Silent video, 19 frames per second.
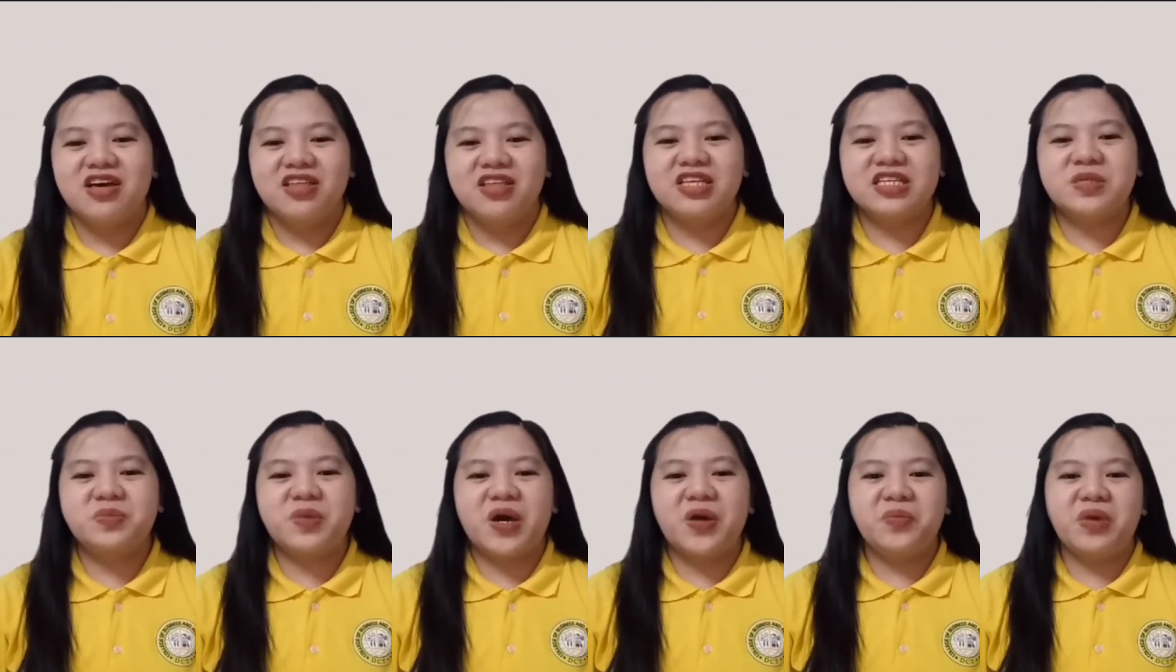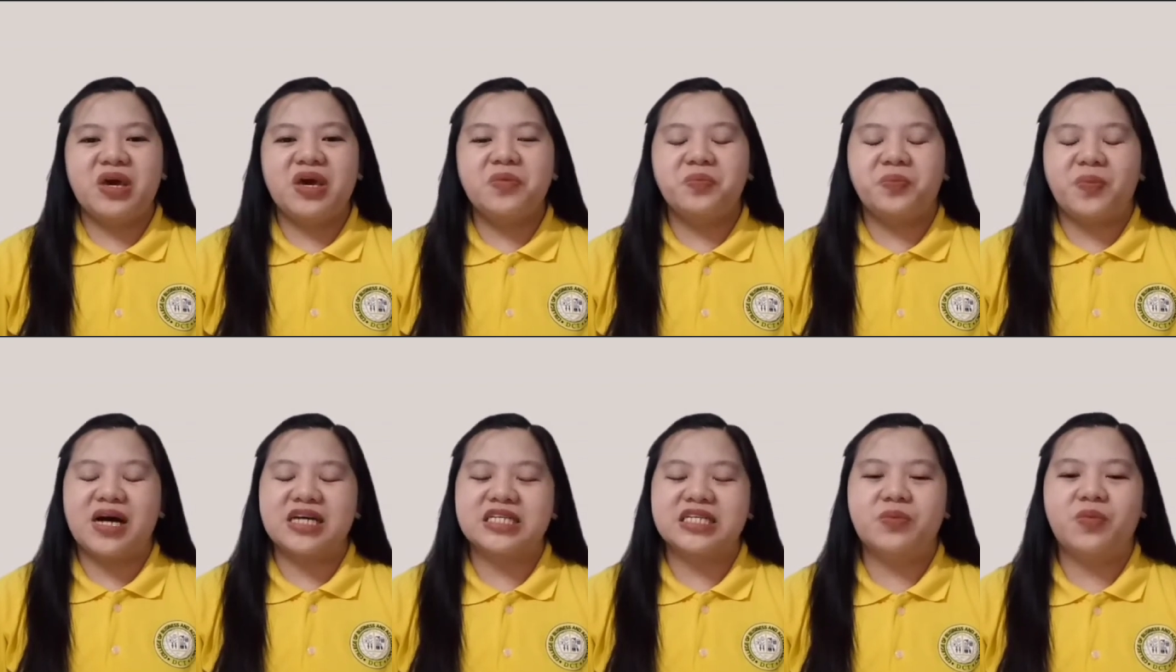This might be
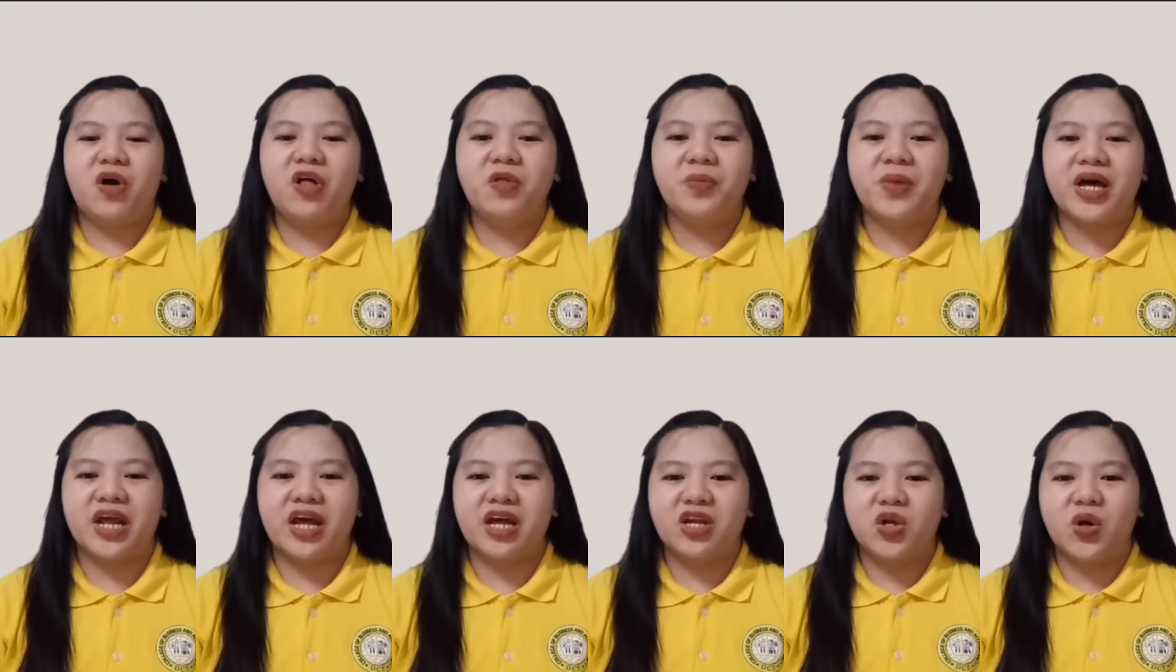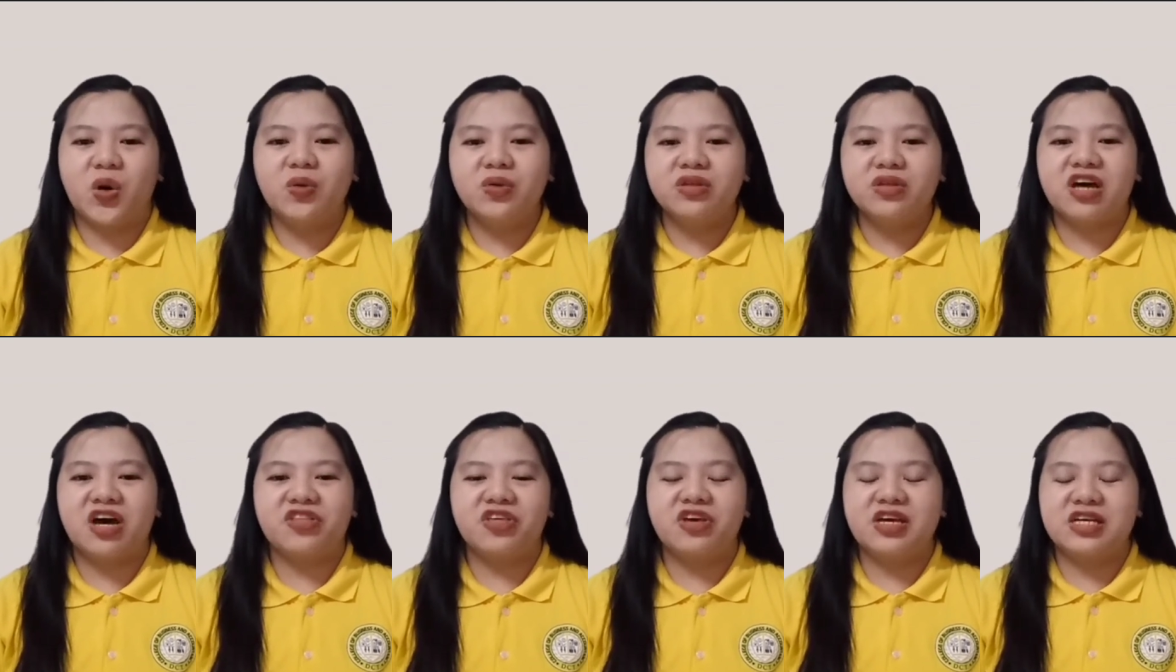impossible, but I know
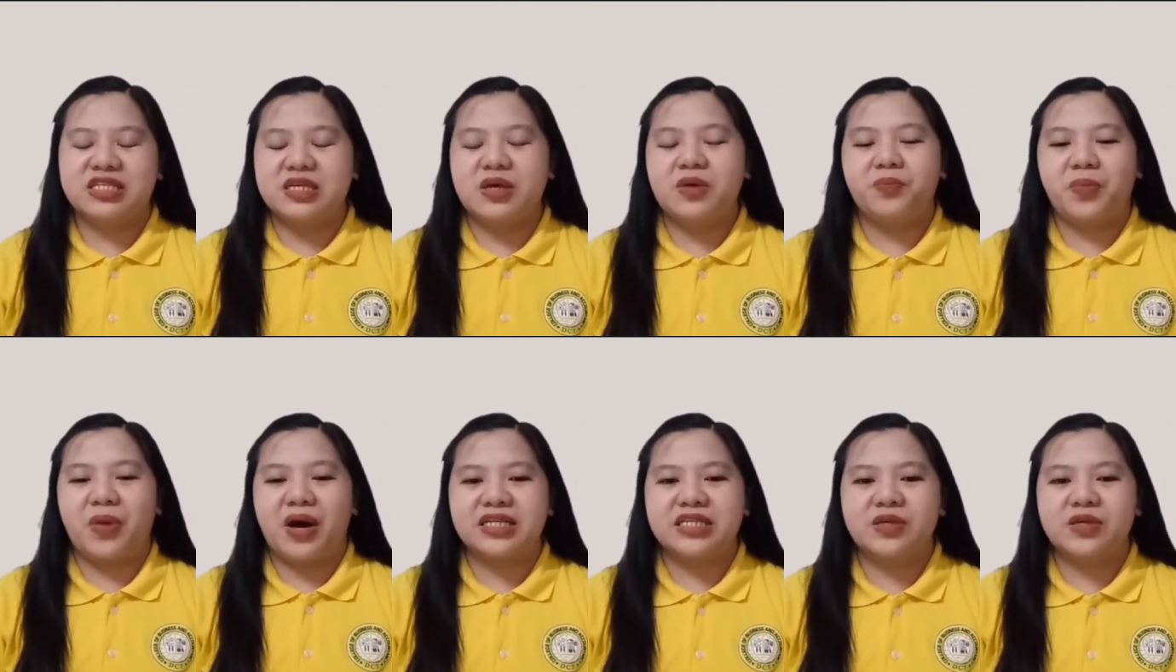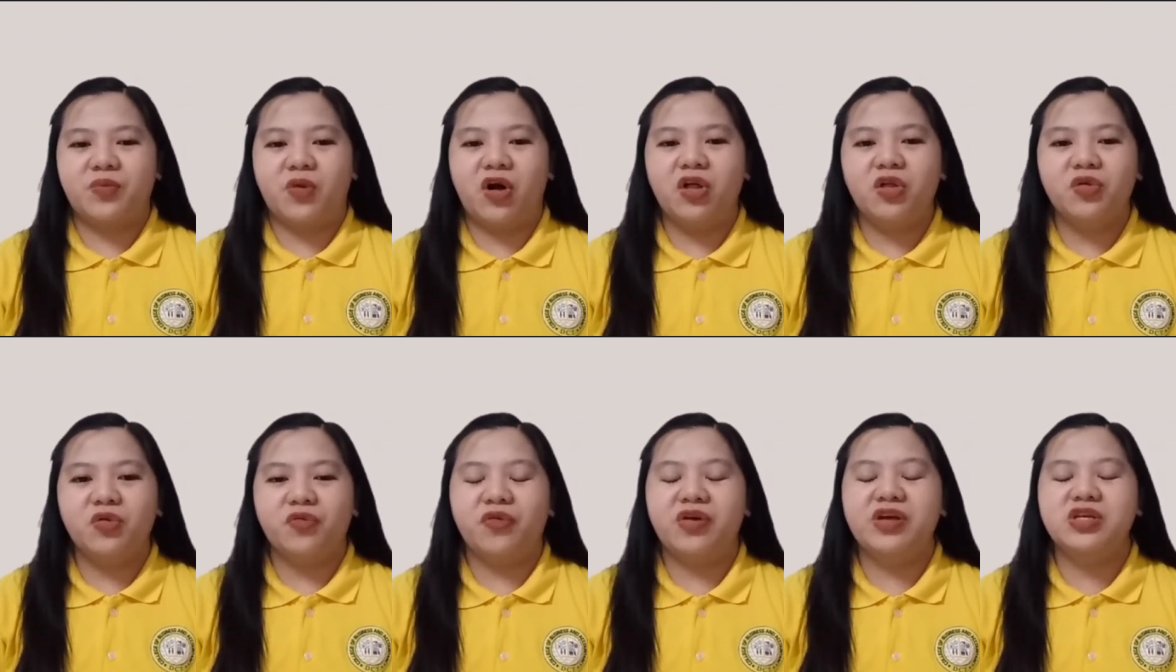nothing is
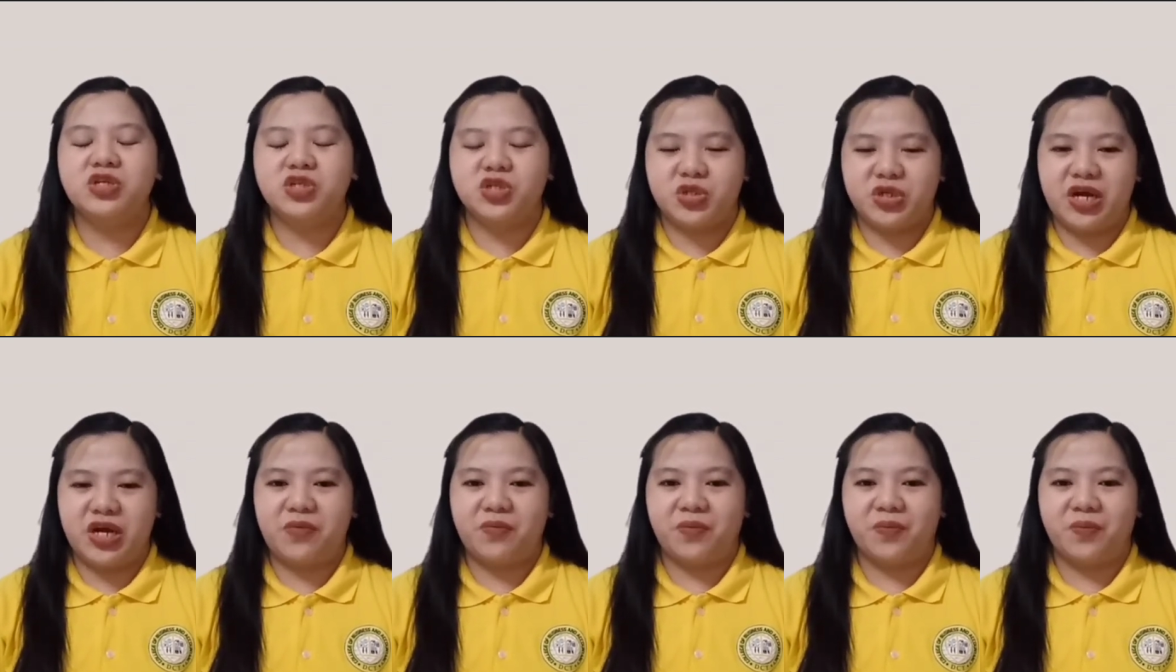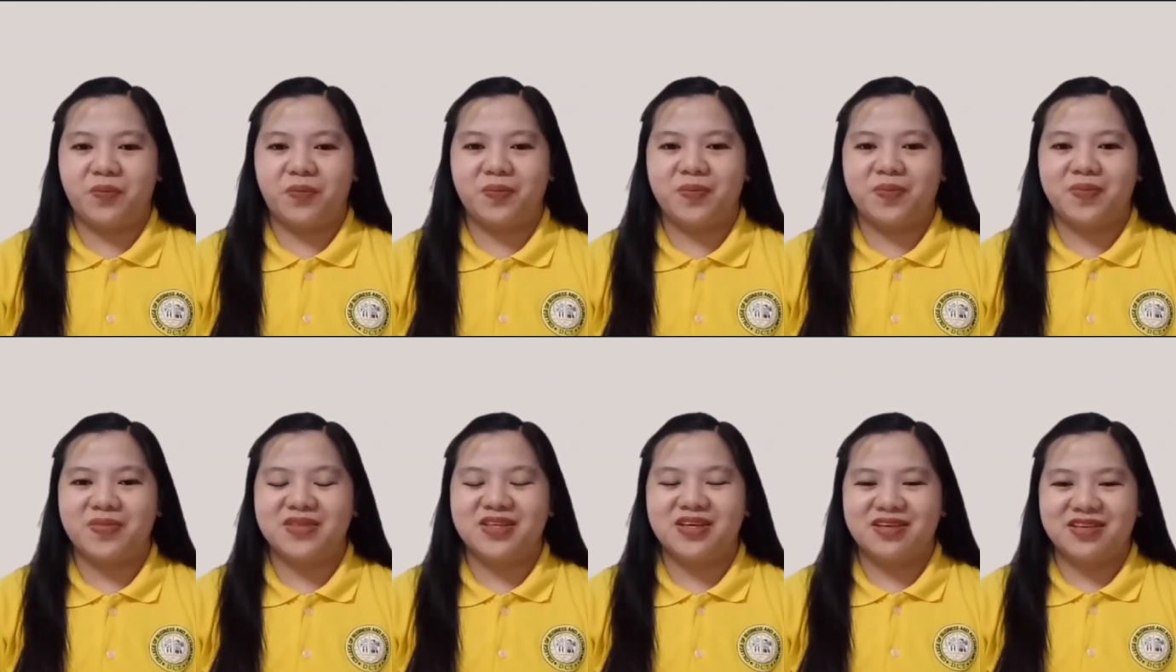impossible when you dream.
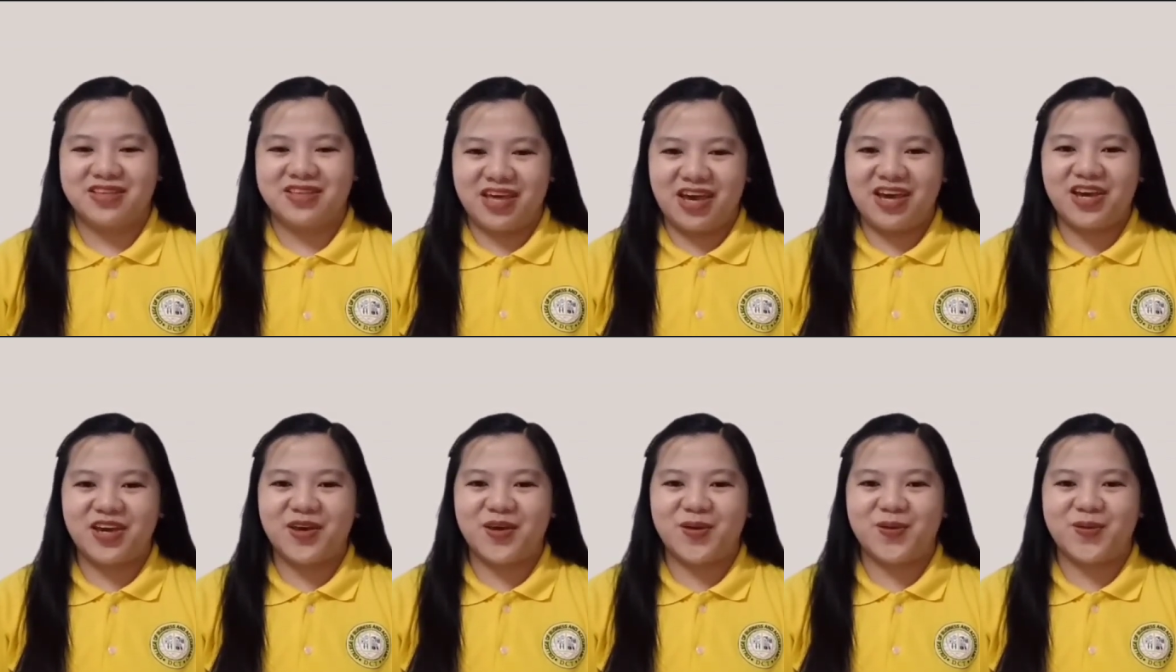Thank